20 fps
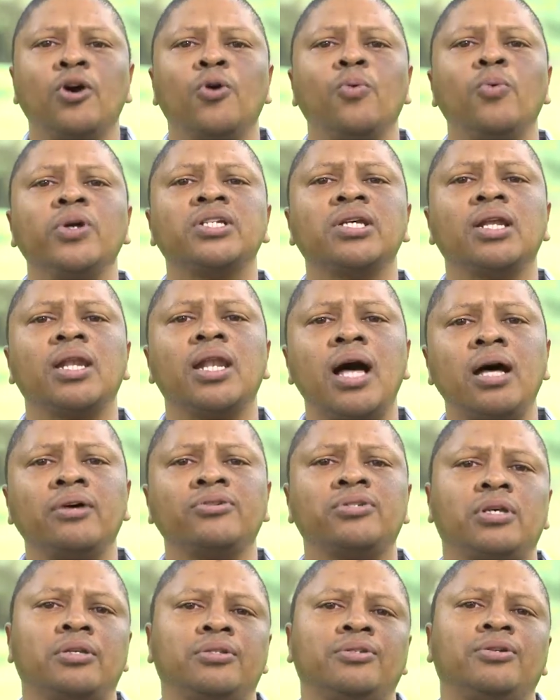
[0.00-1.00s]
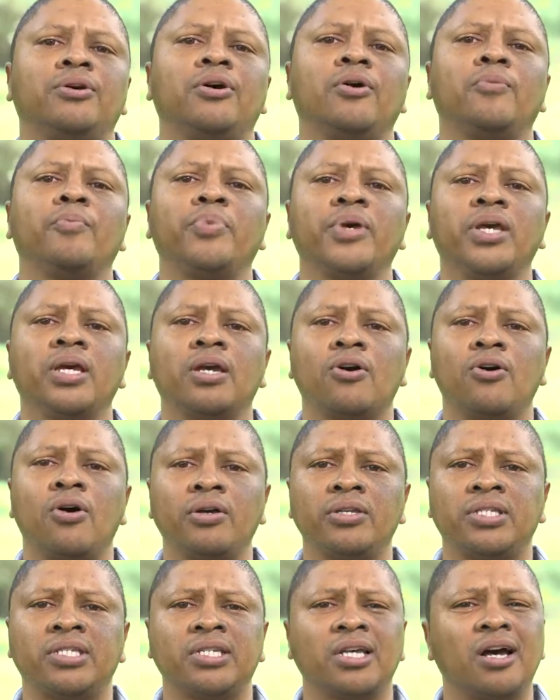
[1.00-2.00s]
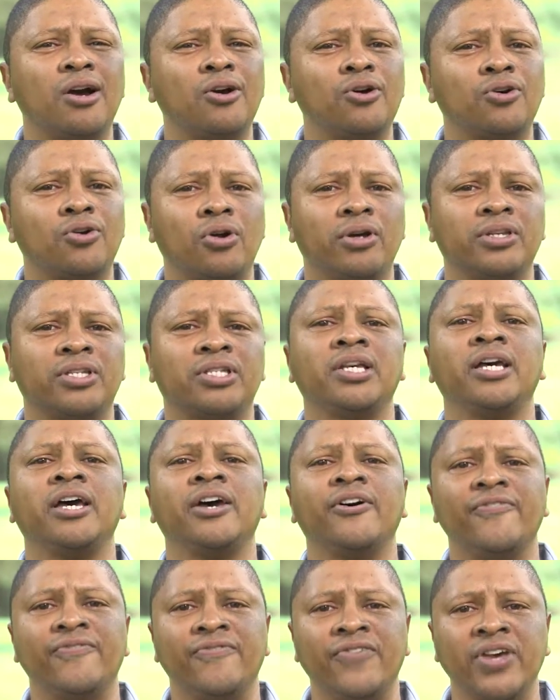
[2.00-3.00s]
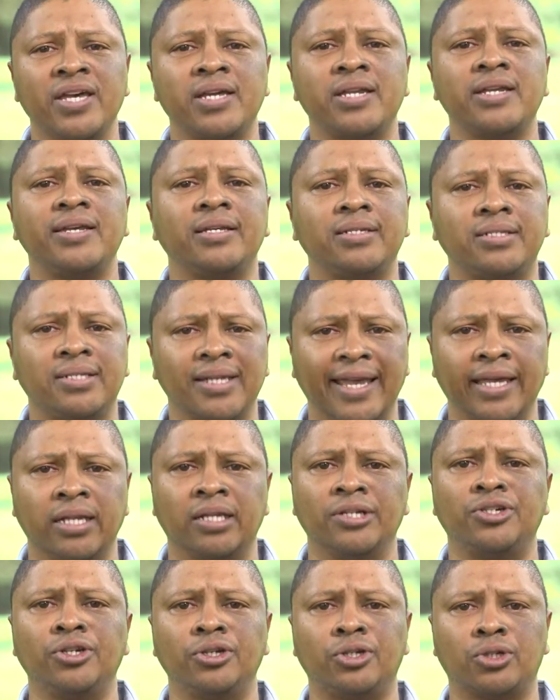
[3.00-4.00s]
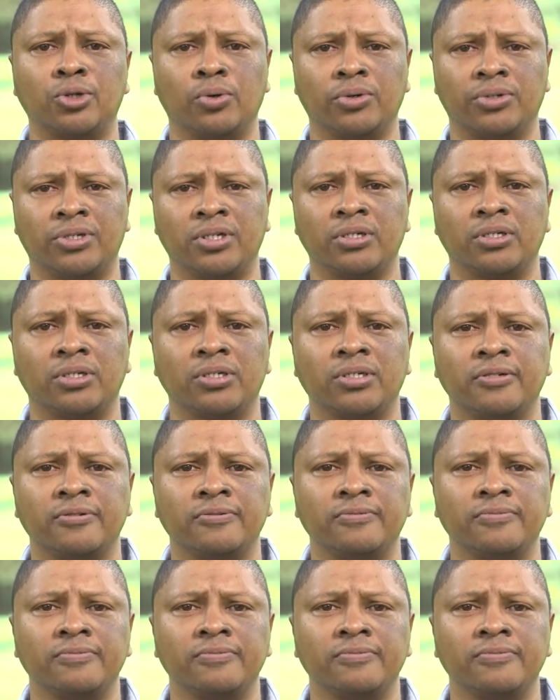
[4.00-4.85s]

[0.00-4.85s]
which allows us to compare costs across various energy sources.